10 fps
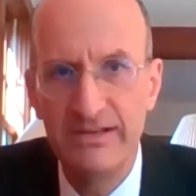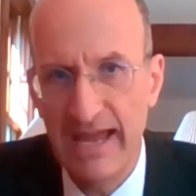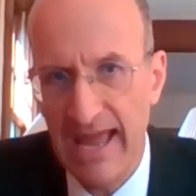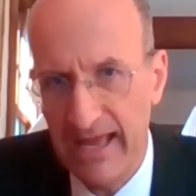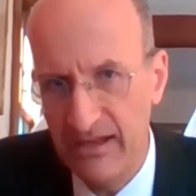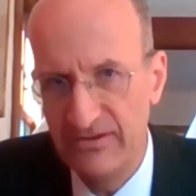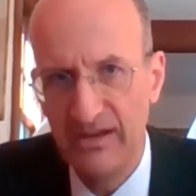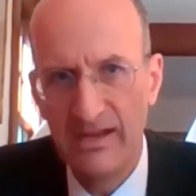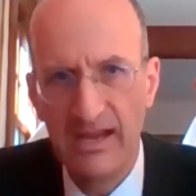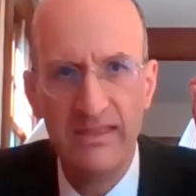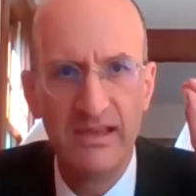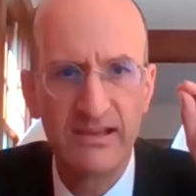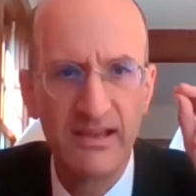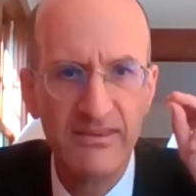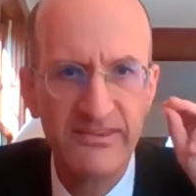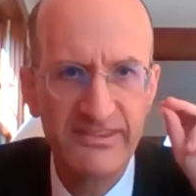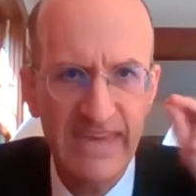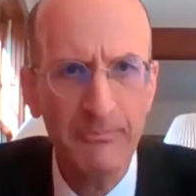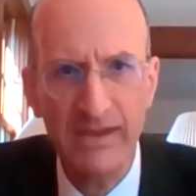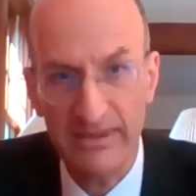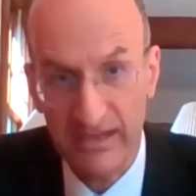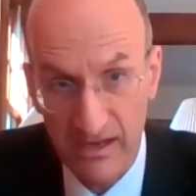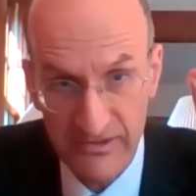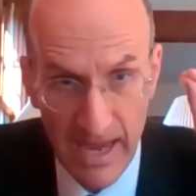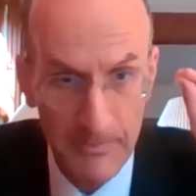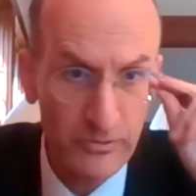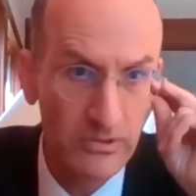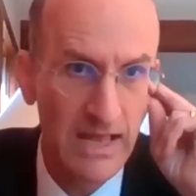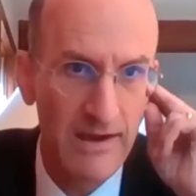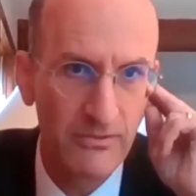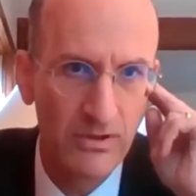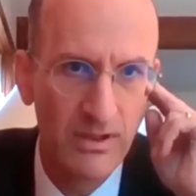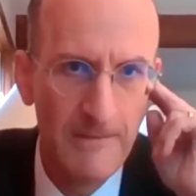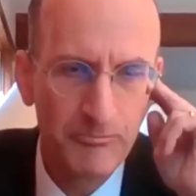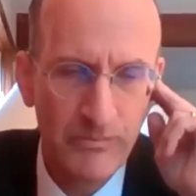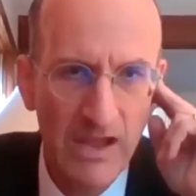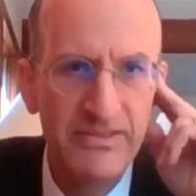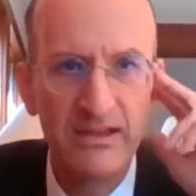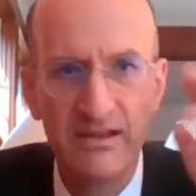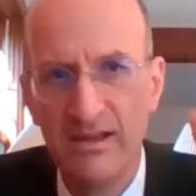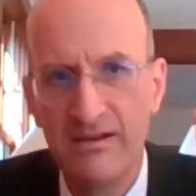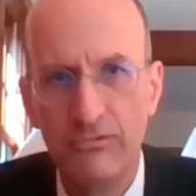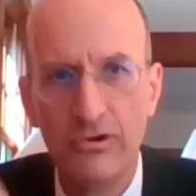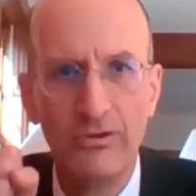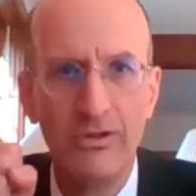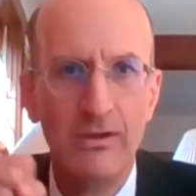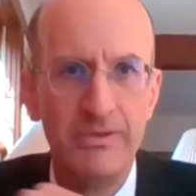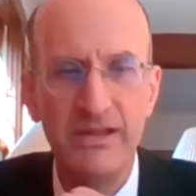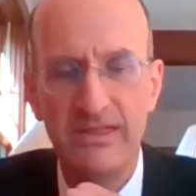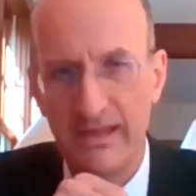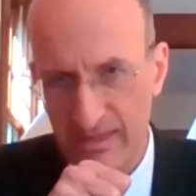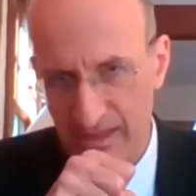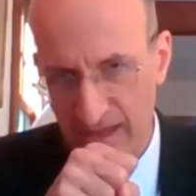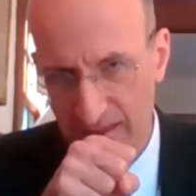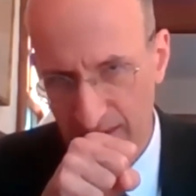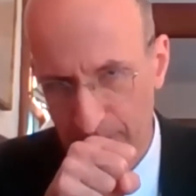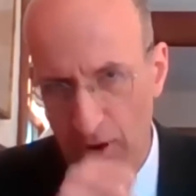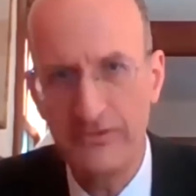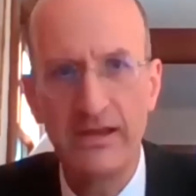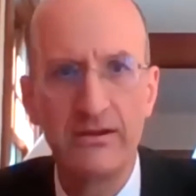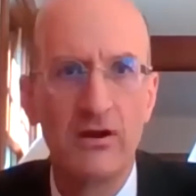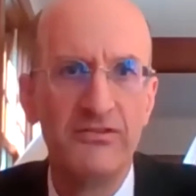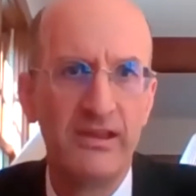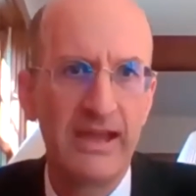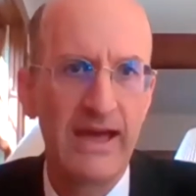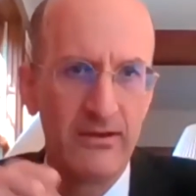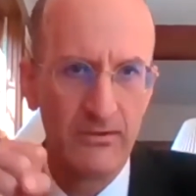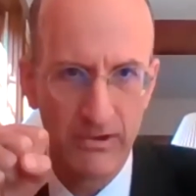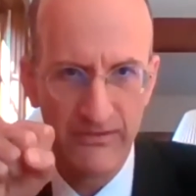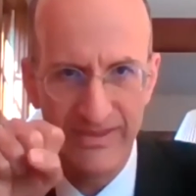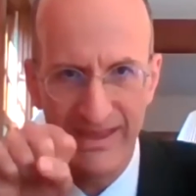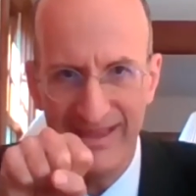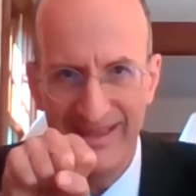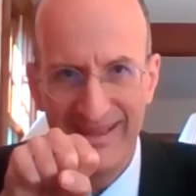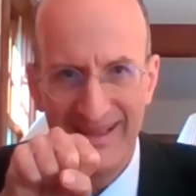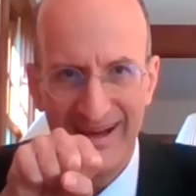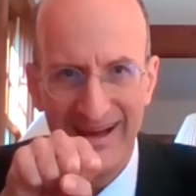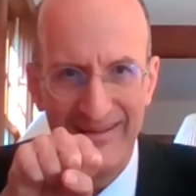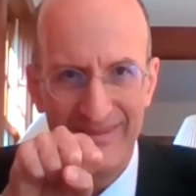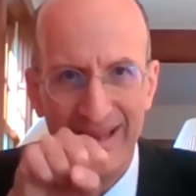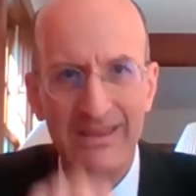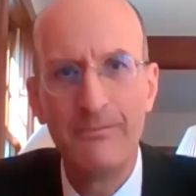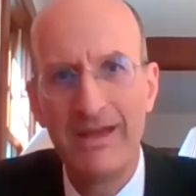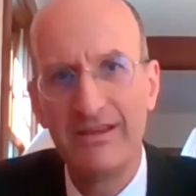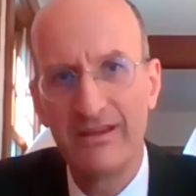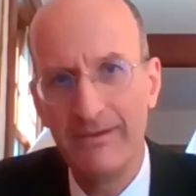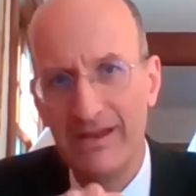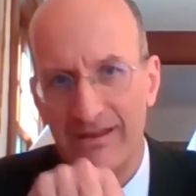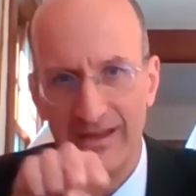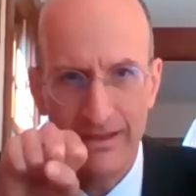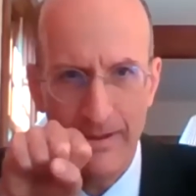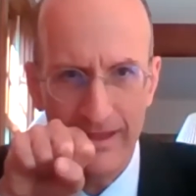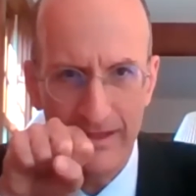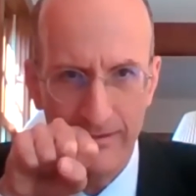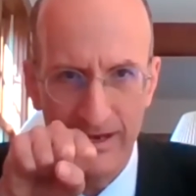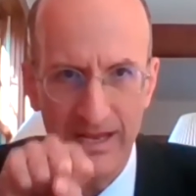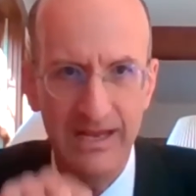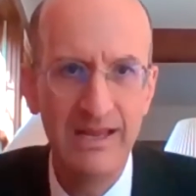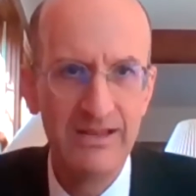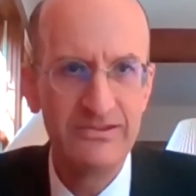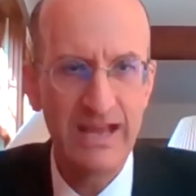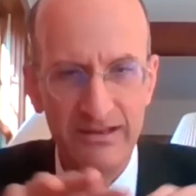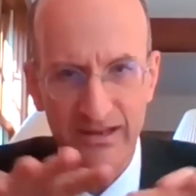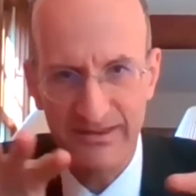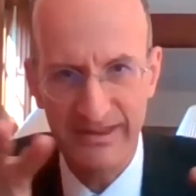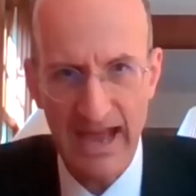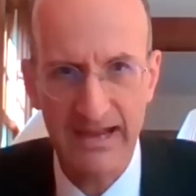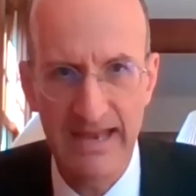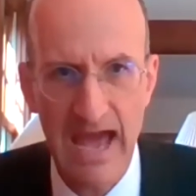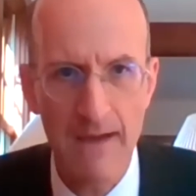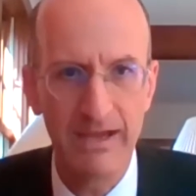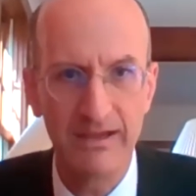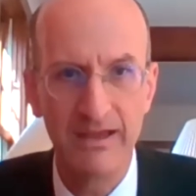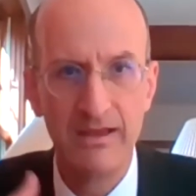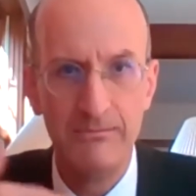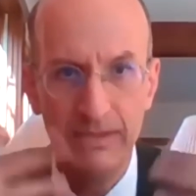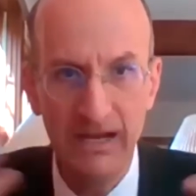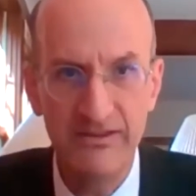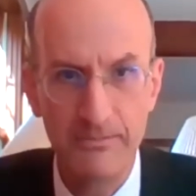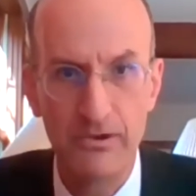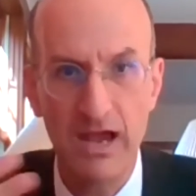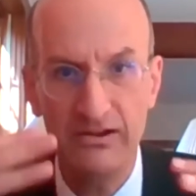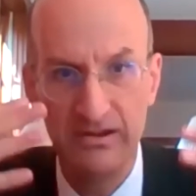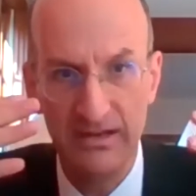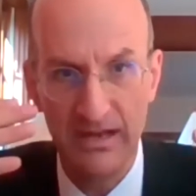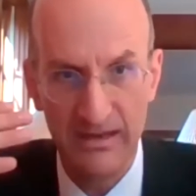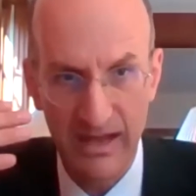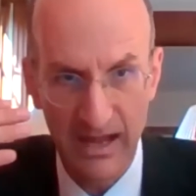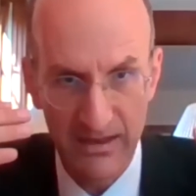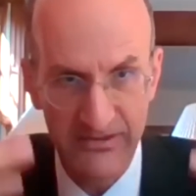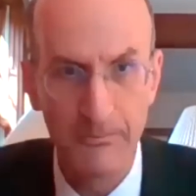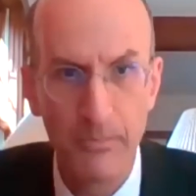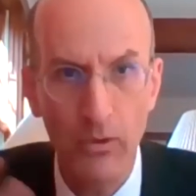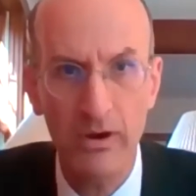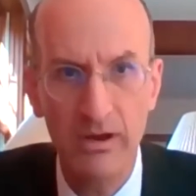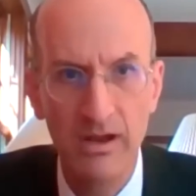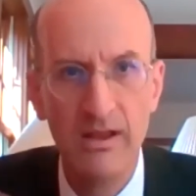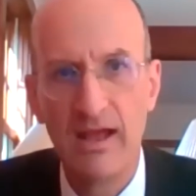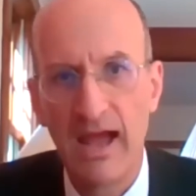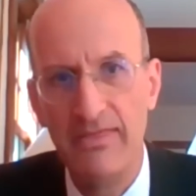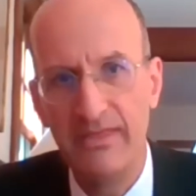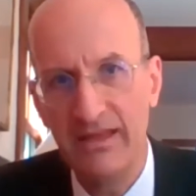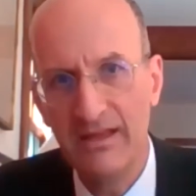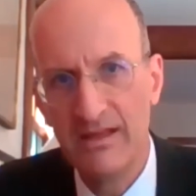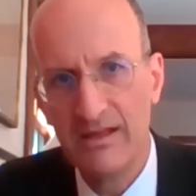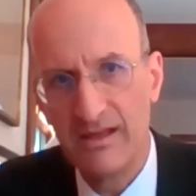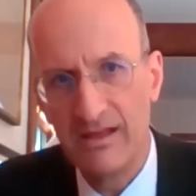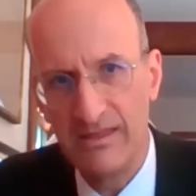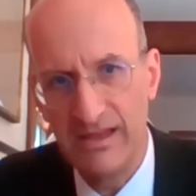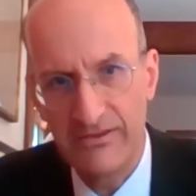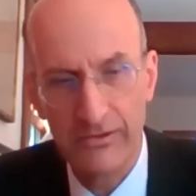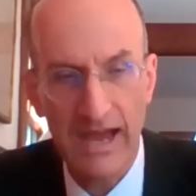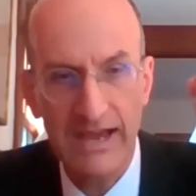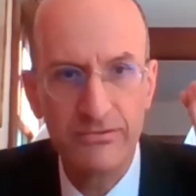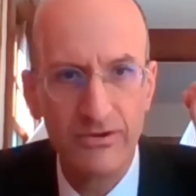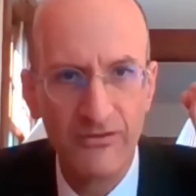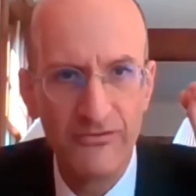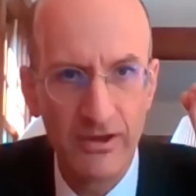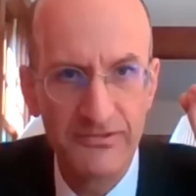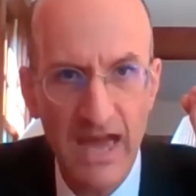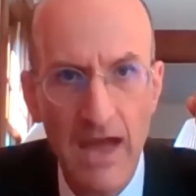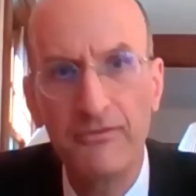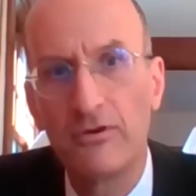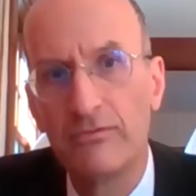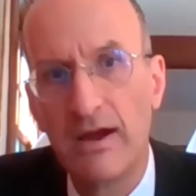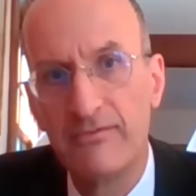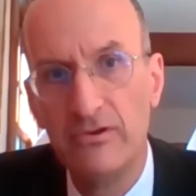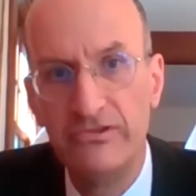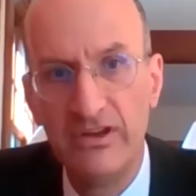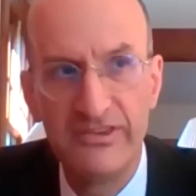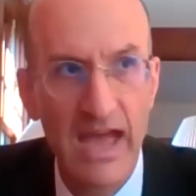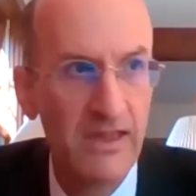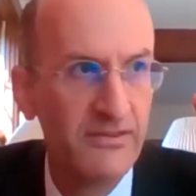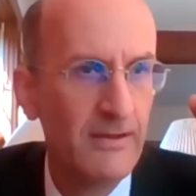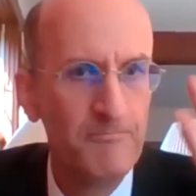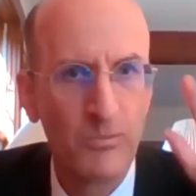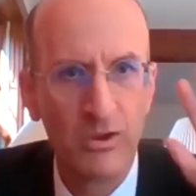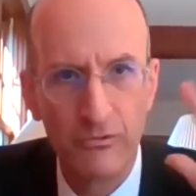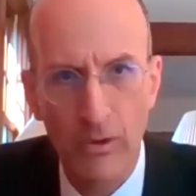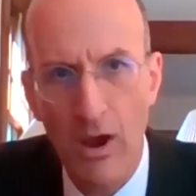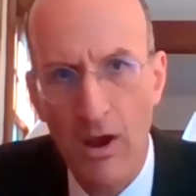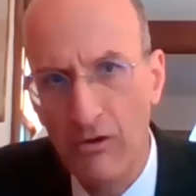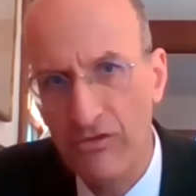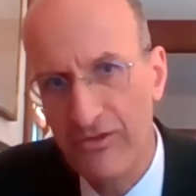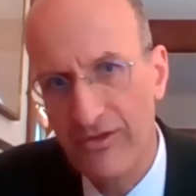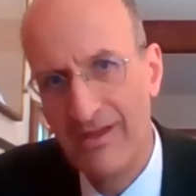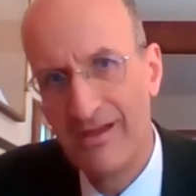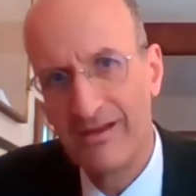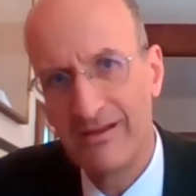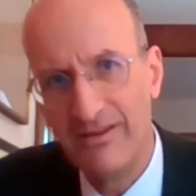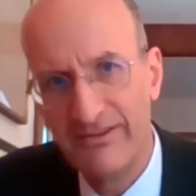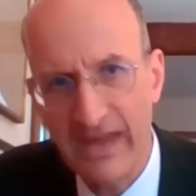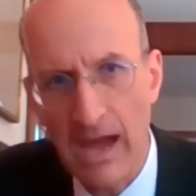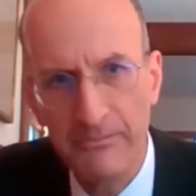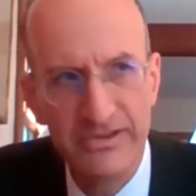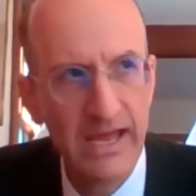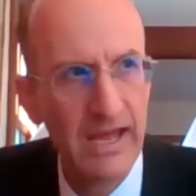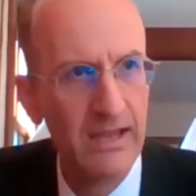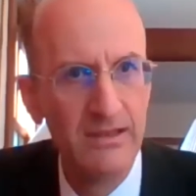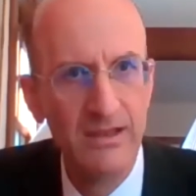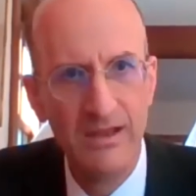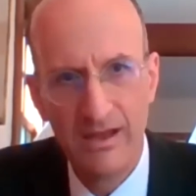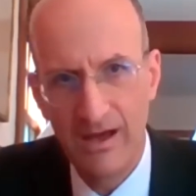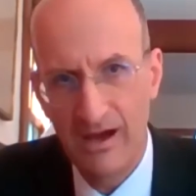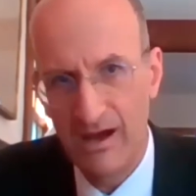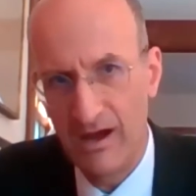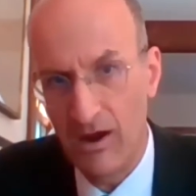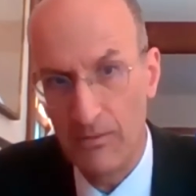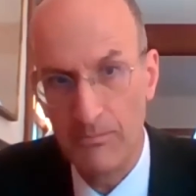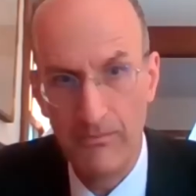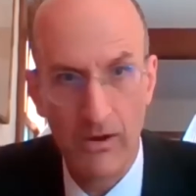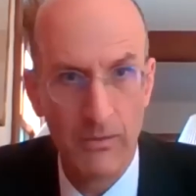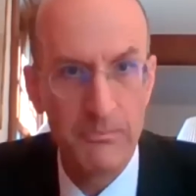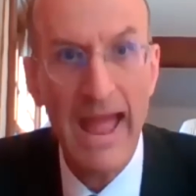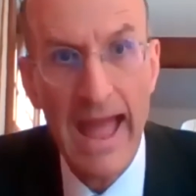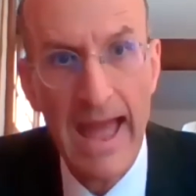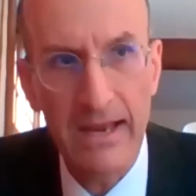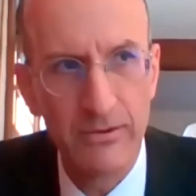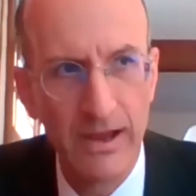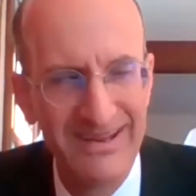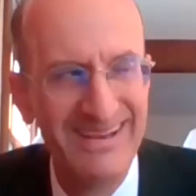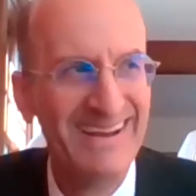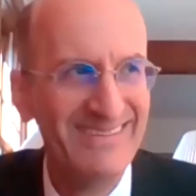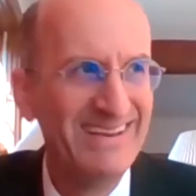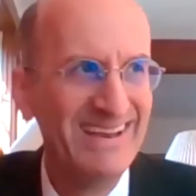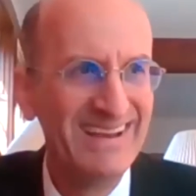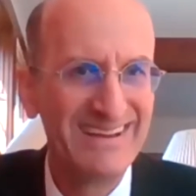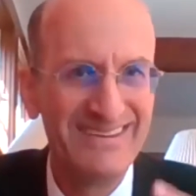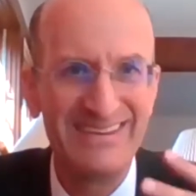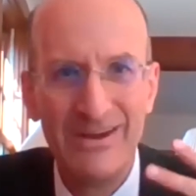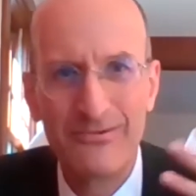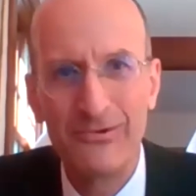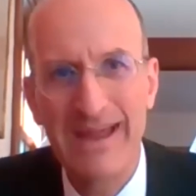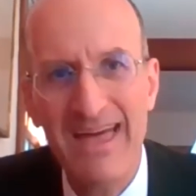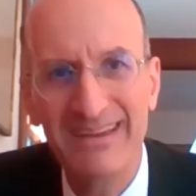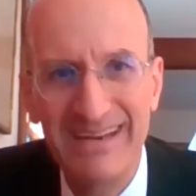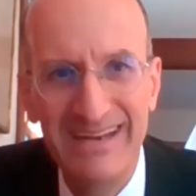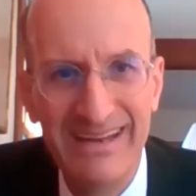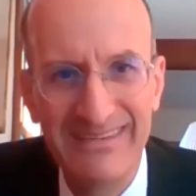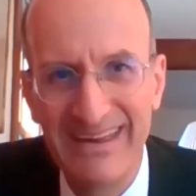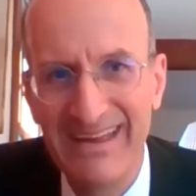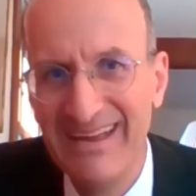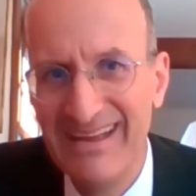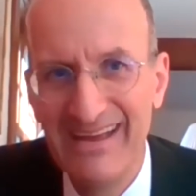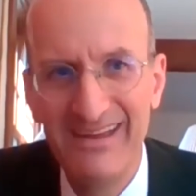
change in the at the conceptual level, I think, will be the part that goes together with the independent community. Independent community changes the economic means of production and support, and the intellectual philosophical revolution says growth, consumption are bad. Right? I mean, frugality is a